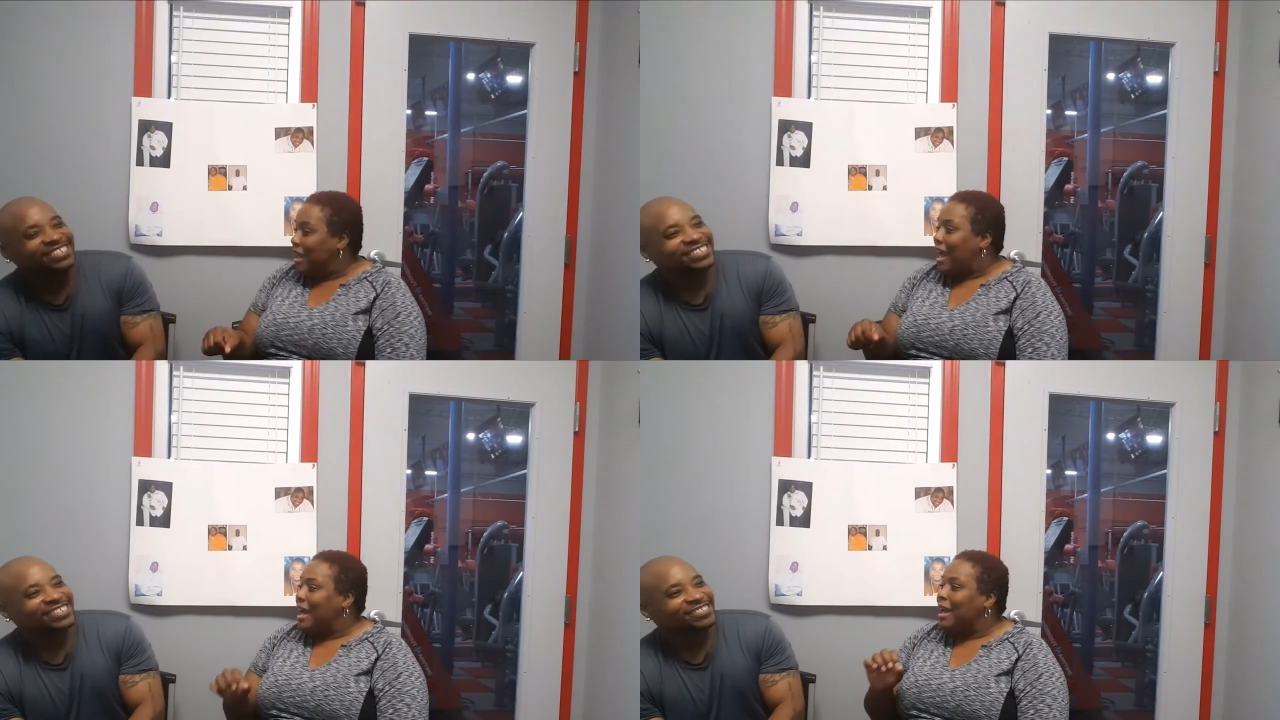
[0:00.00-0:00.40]

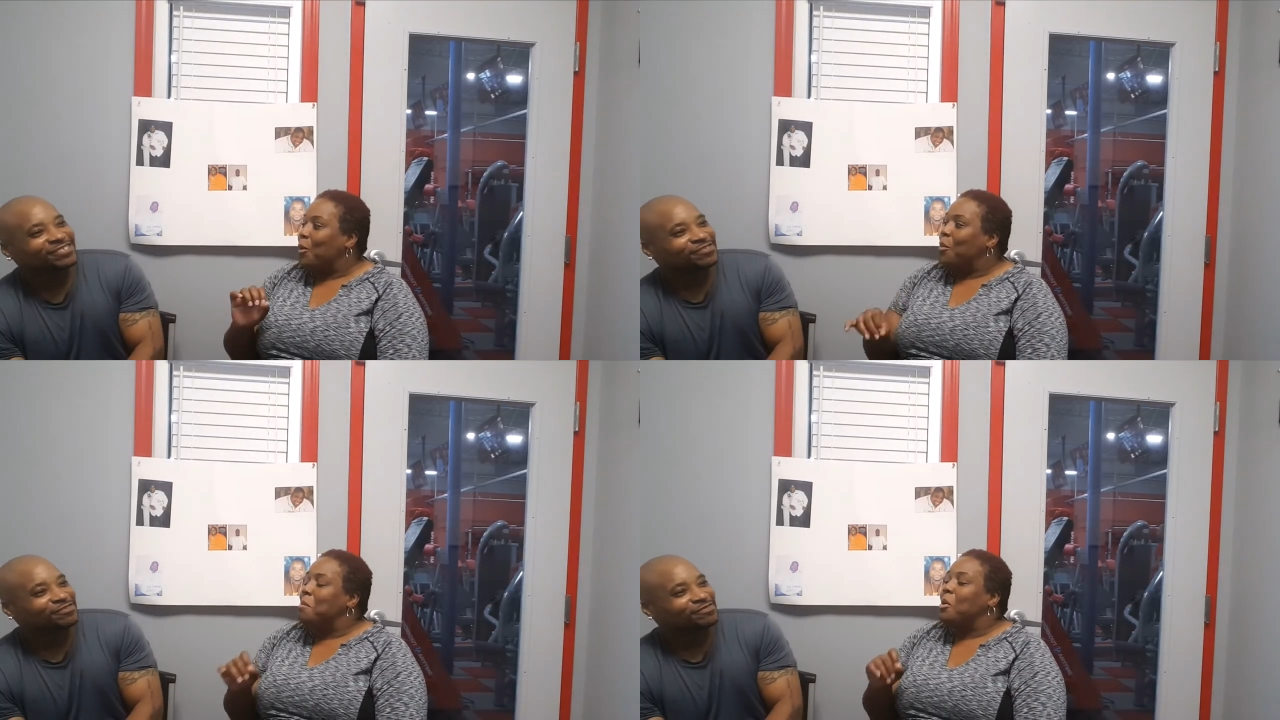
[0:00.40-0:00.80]
Speaker 1: okay, I
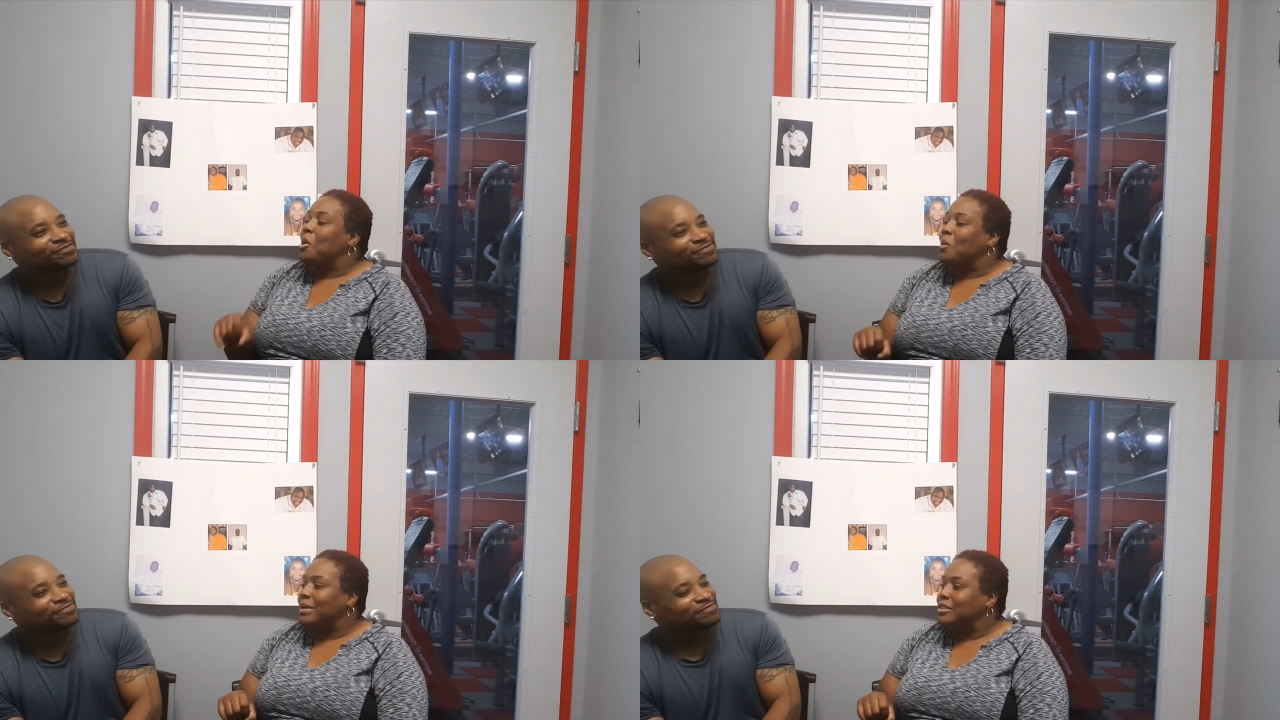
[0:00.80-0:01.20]
got one
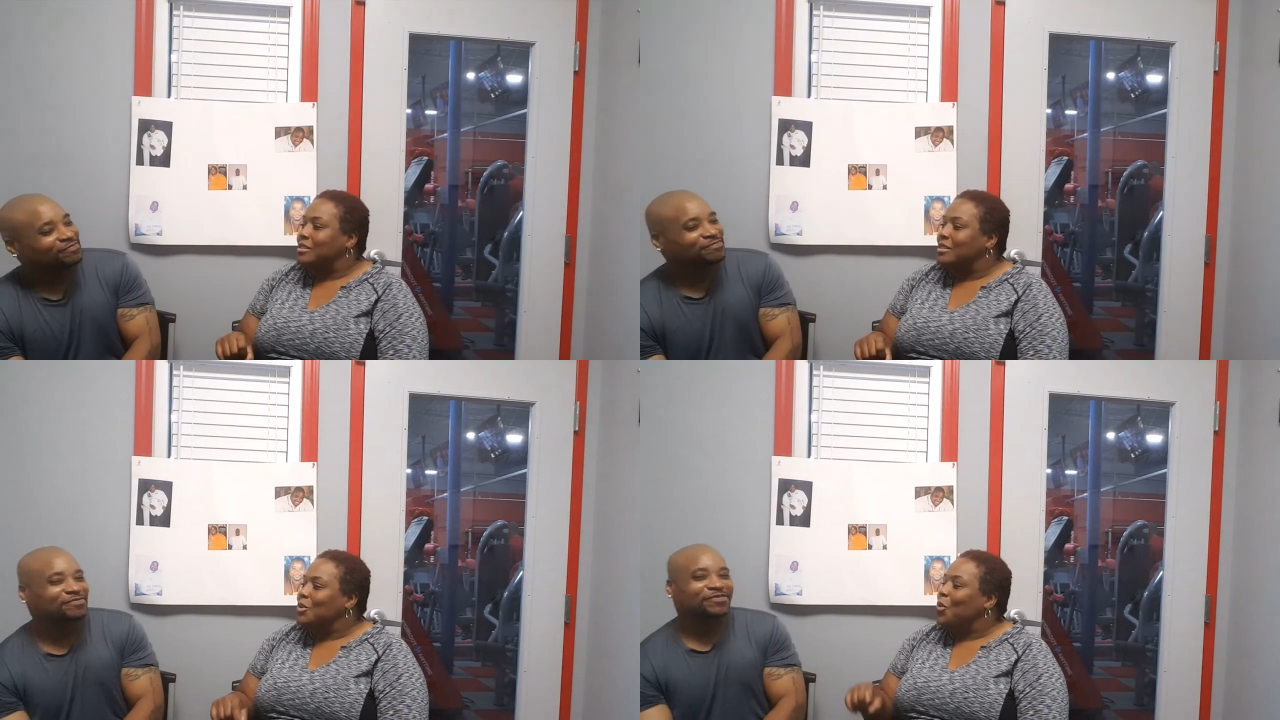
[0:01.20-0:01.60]
more
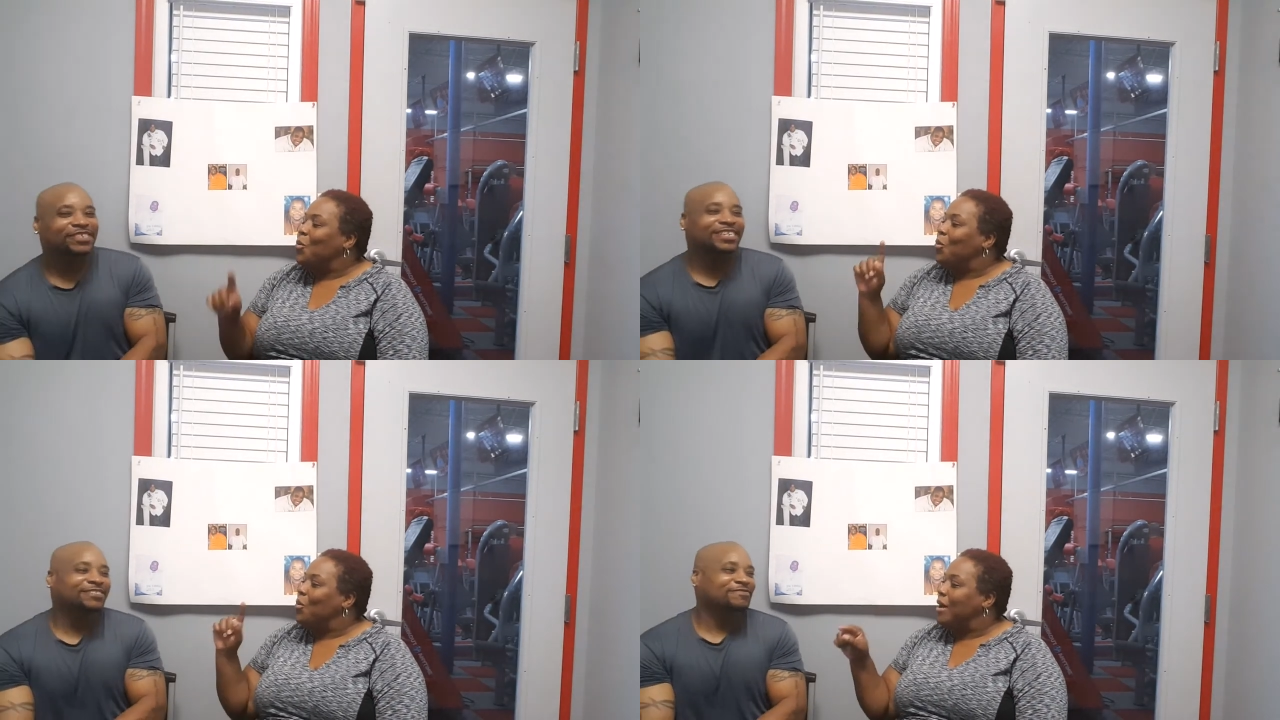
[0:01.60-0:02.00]
question.
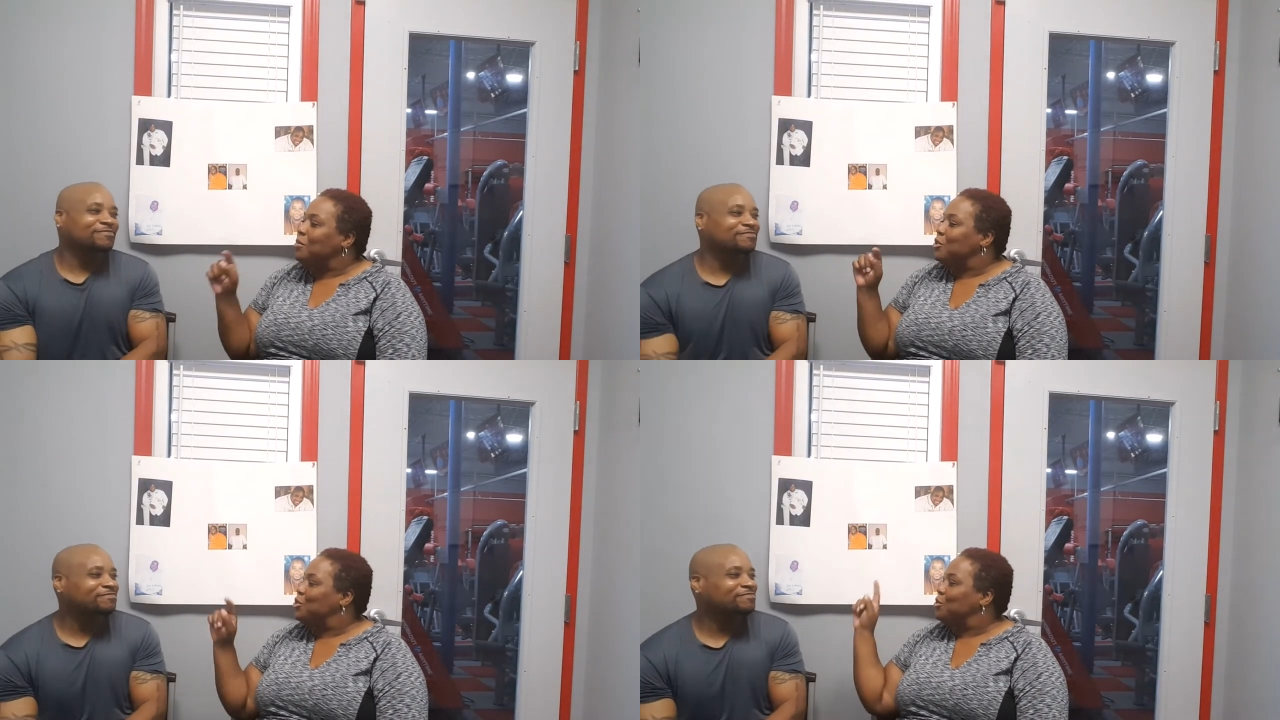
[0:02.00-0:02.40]

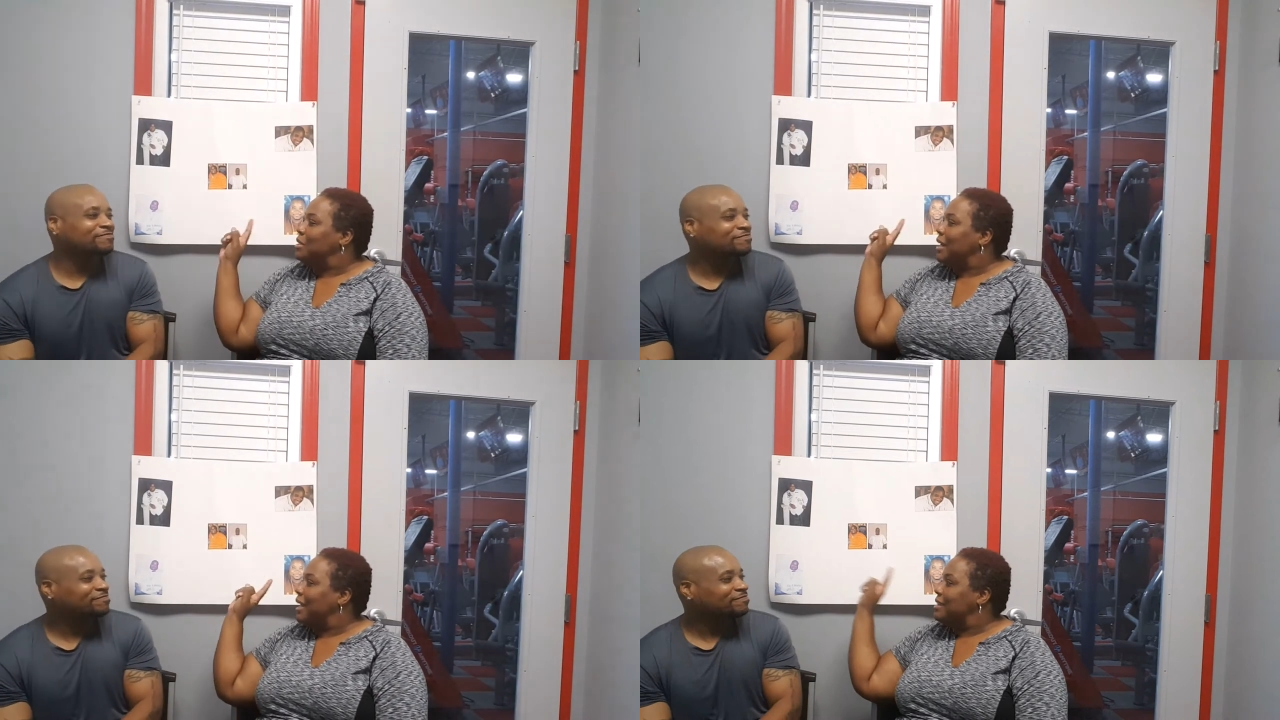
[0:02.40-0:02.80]
What would you
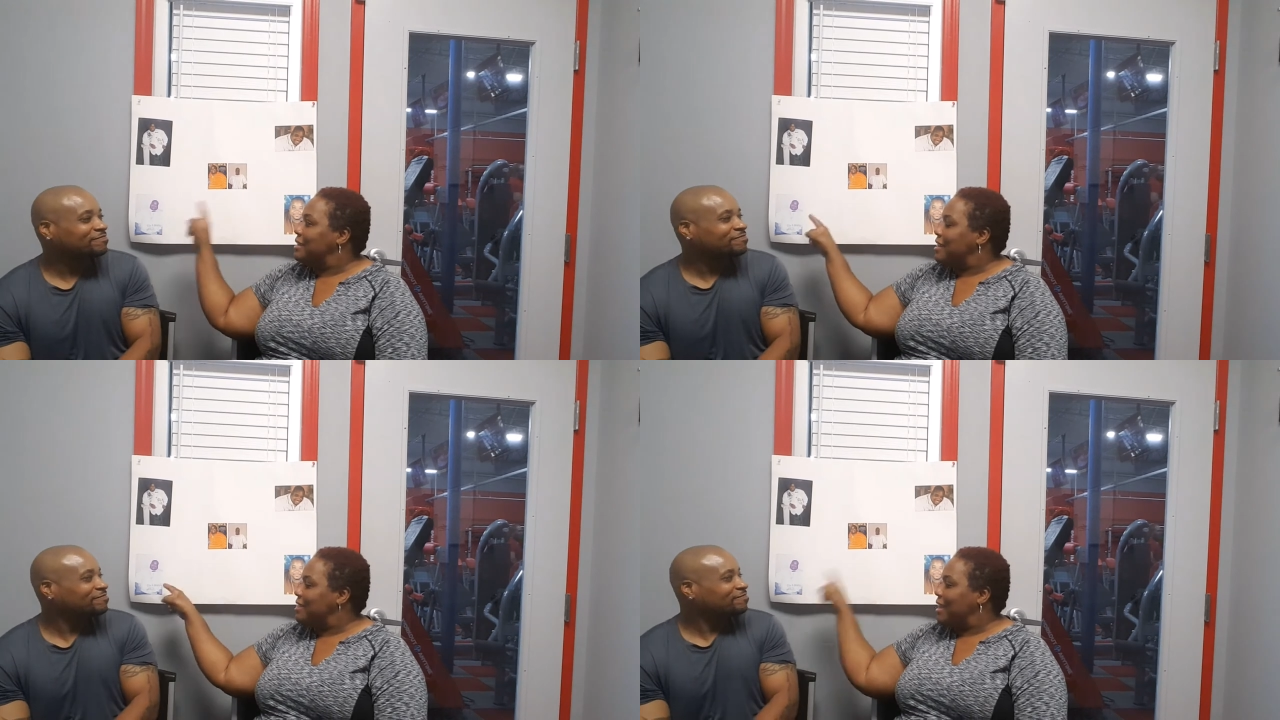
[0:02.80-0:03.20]
say
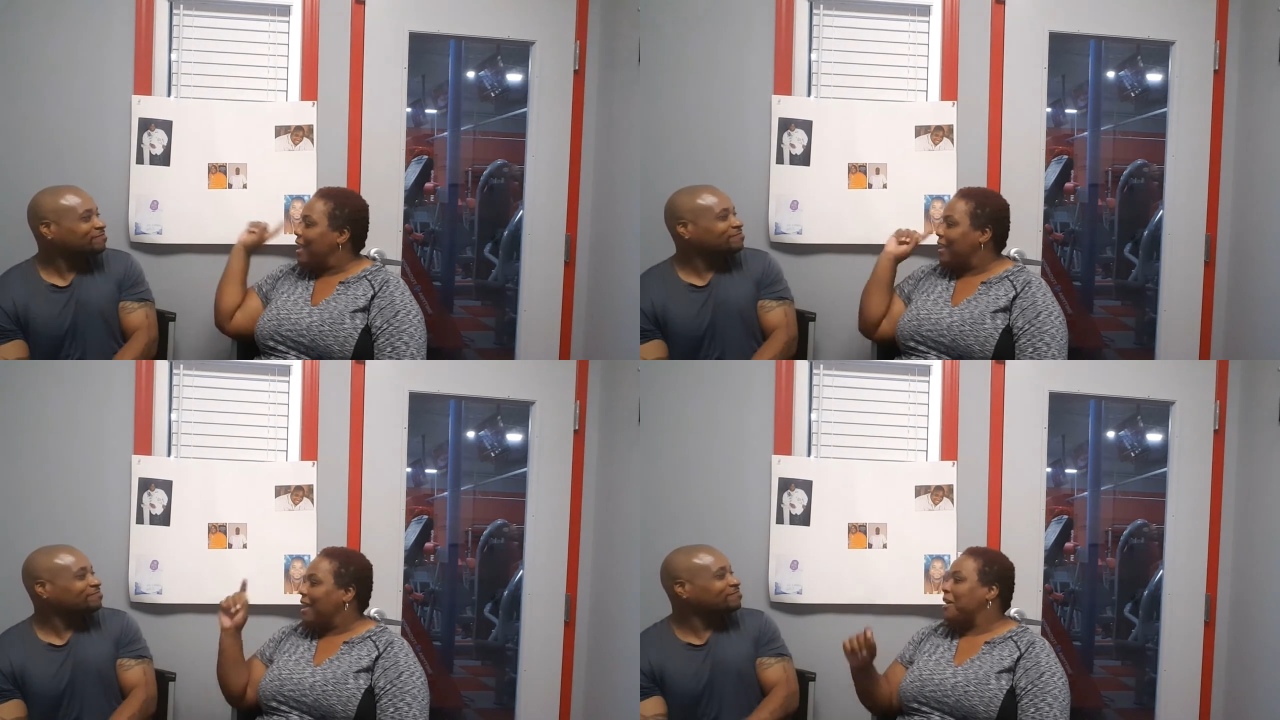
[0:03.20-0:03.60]
to that